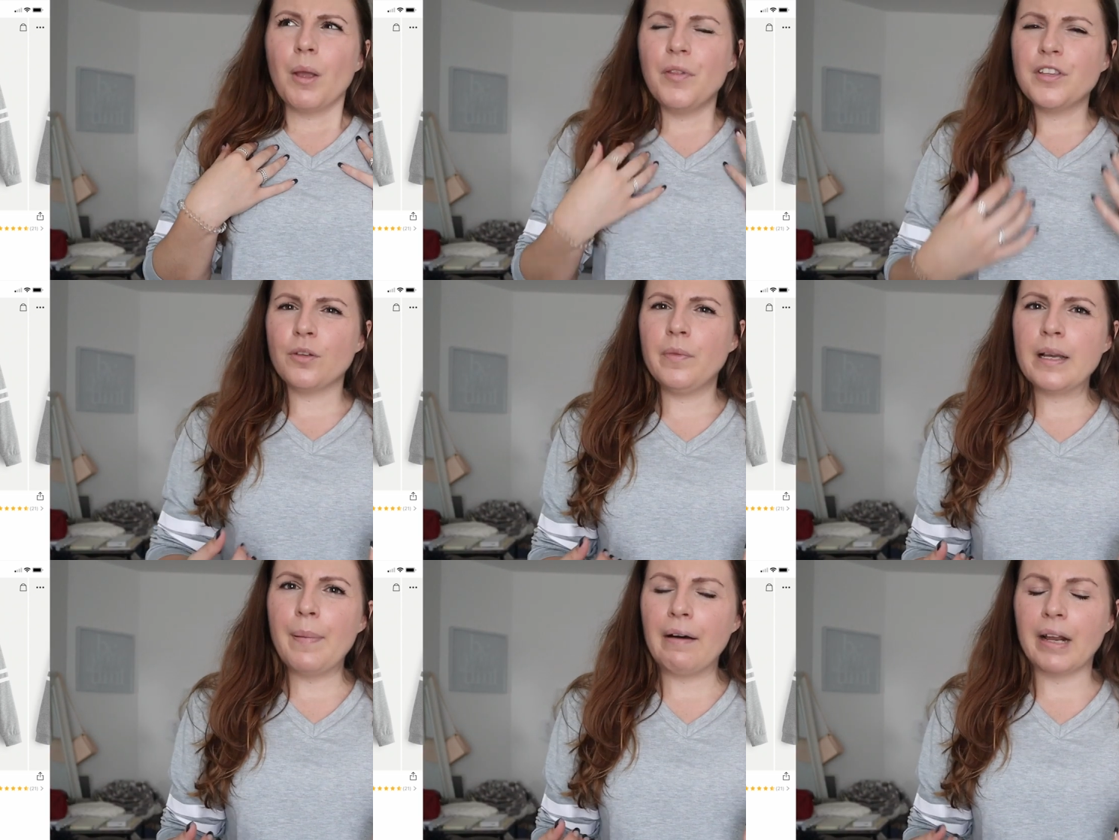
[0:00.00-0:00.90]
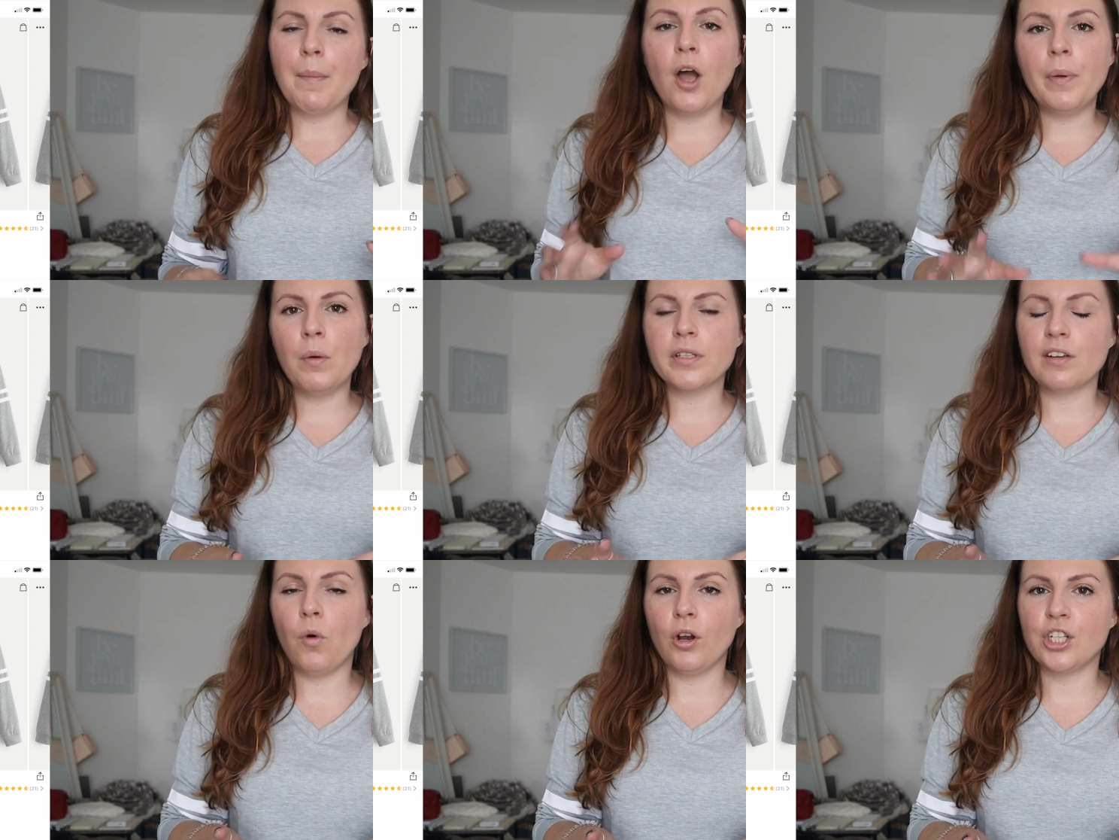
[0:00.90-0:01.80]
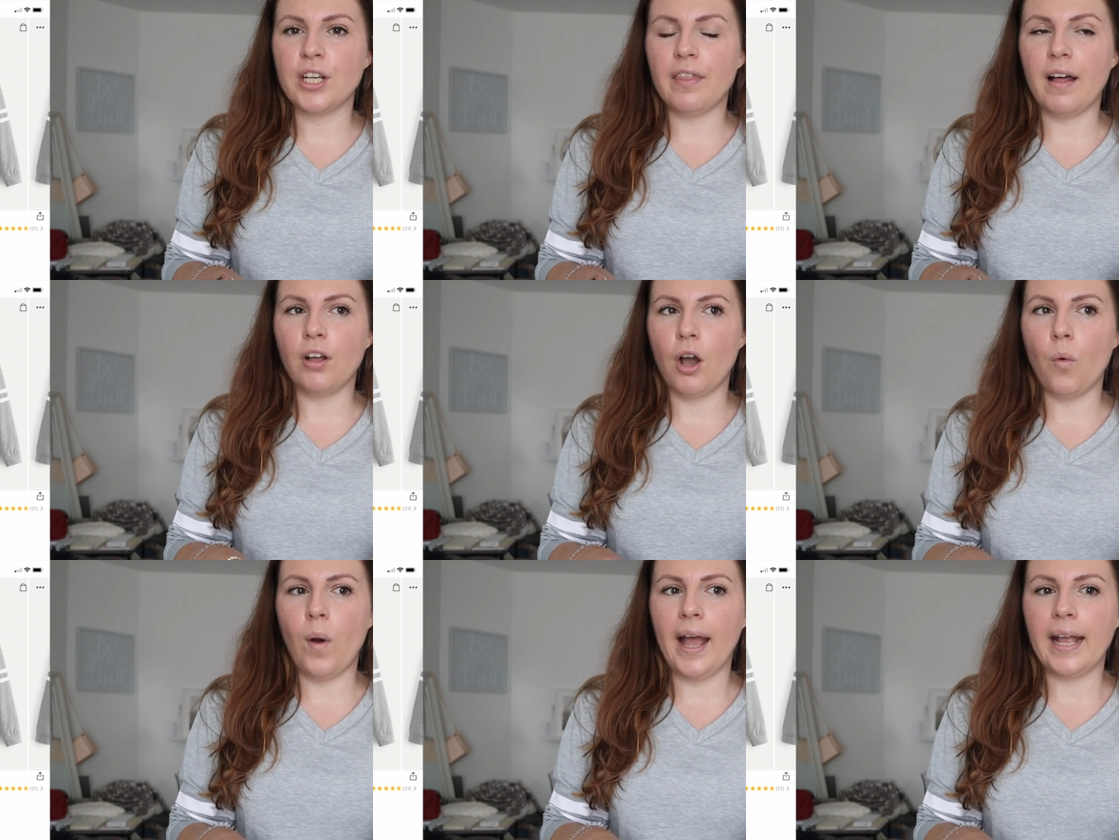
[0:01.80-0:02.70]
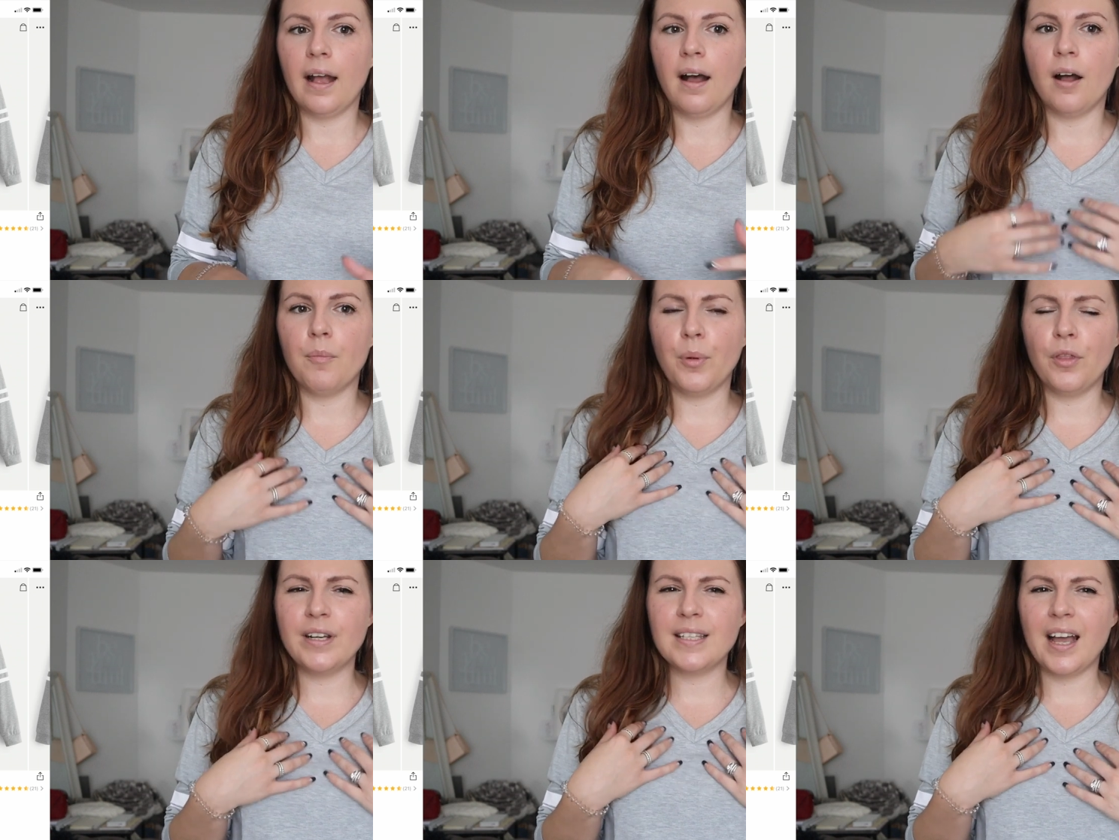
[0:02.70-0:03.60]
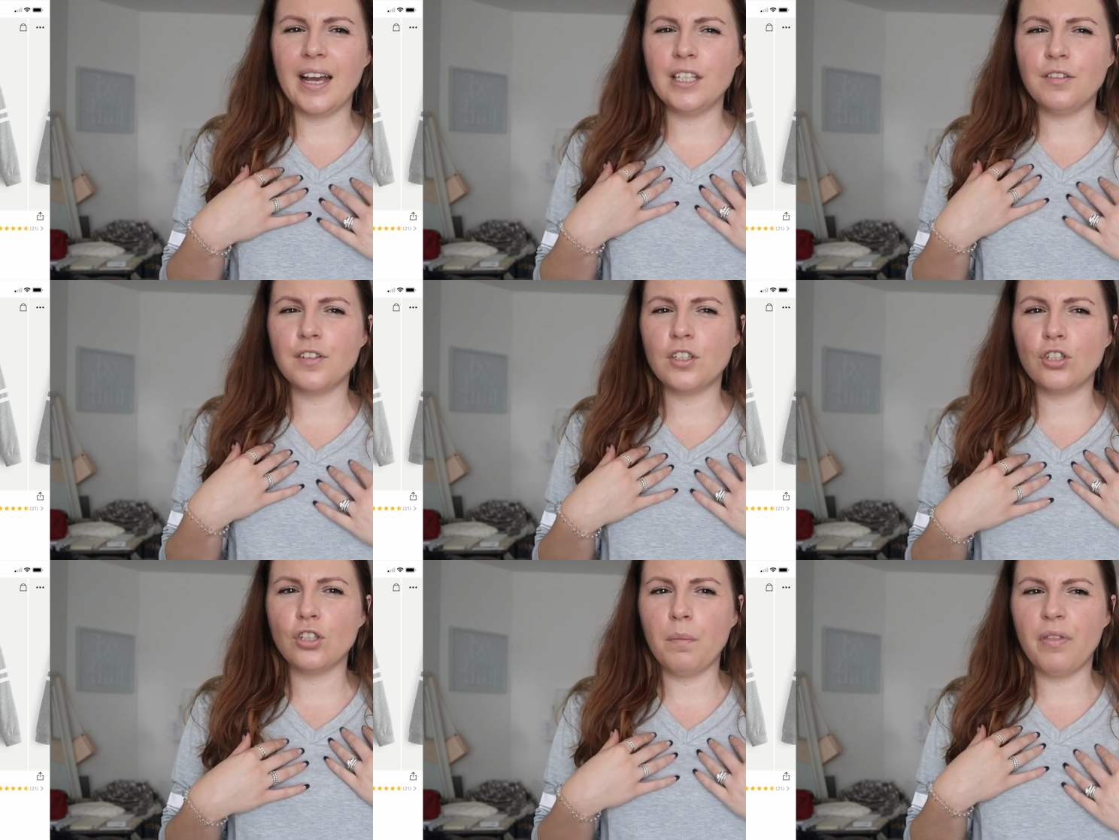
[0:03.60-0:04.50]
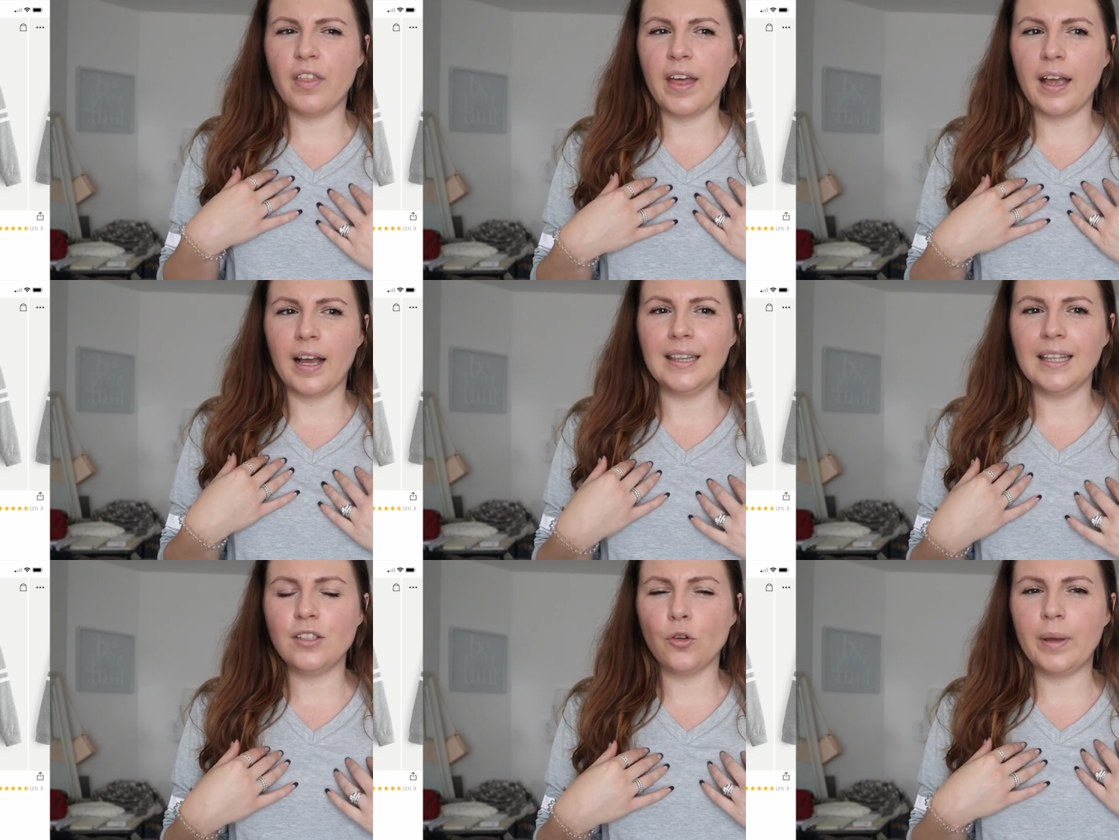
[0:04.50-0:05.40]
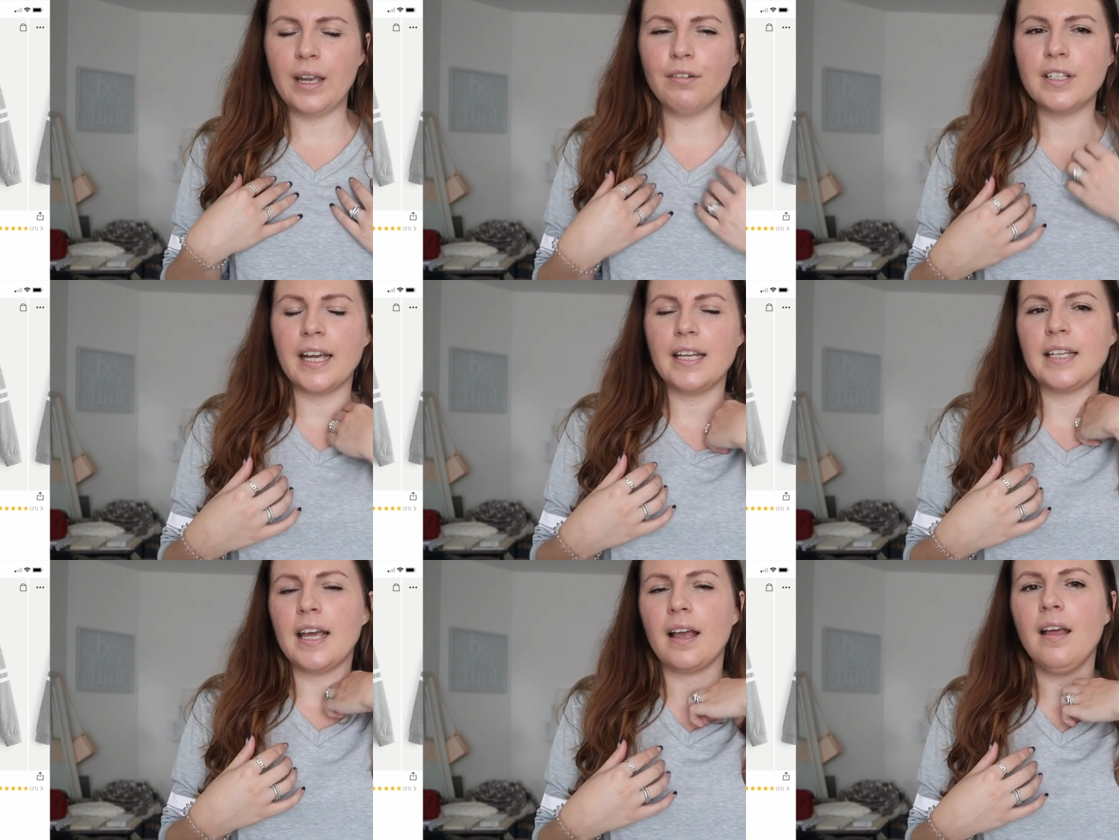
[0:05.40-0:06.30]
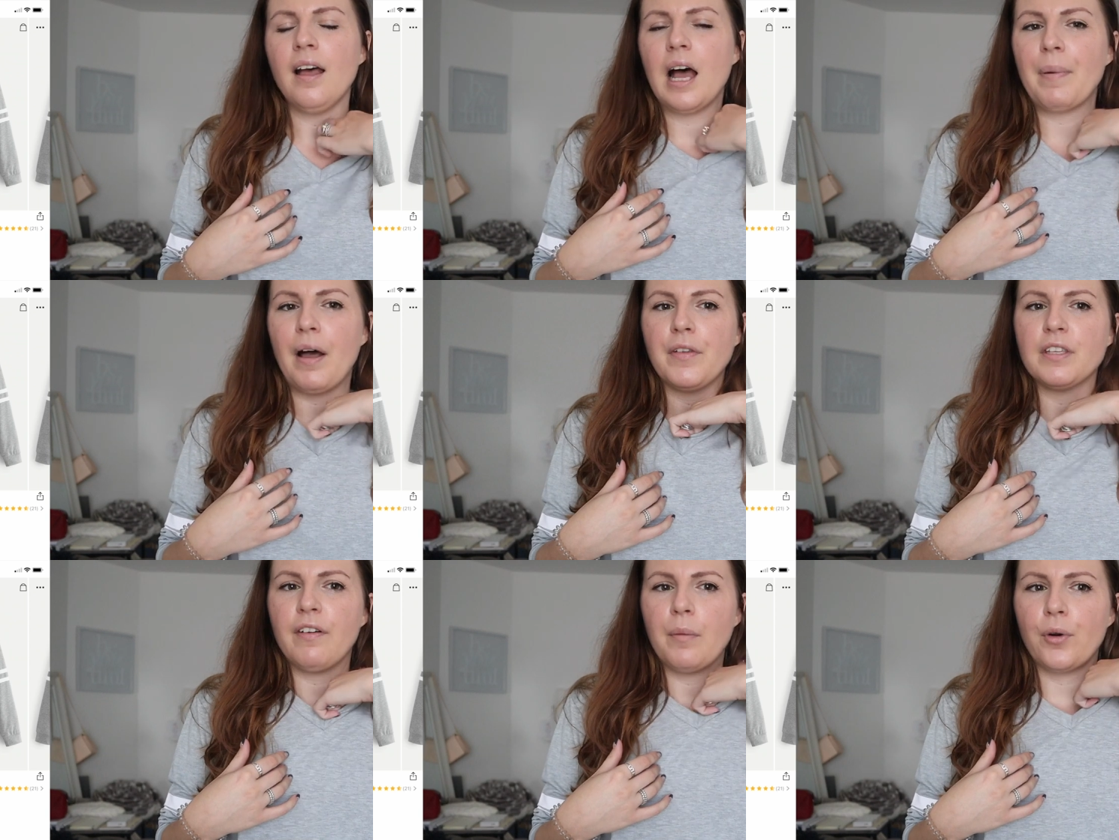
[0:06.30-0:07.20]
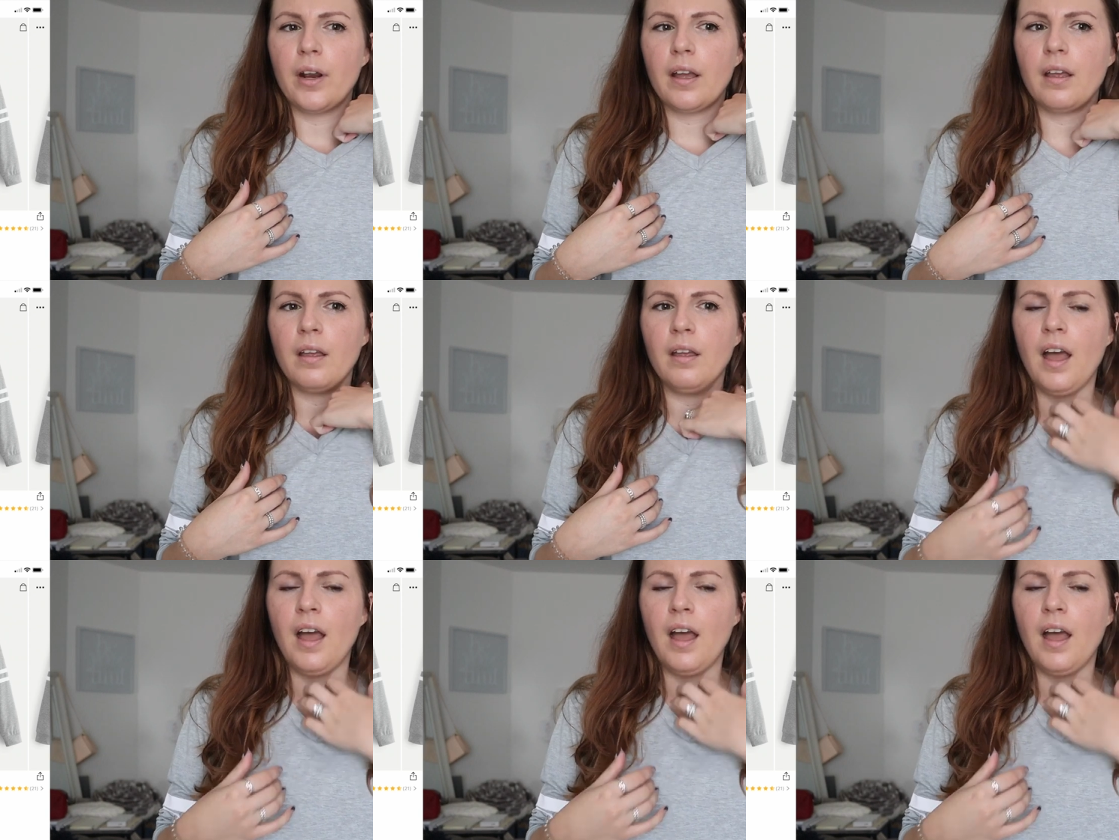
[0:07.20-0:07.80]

but there's something about it. I'm hoping once I've washed it that'll go away. Um, but there is kind of something a little bit irritating about this fabric.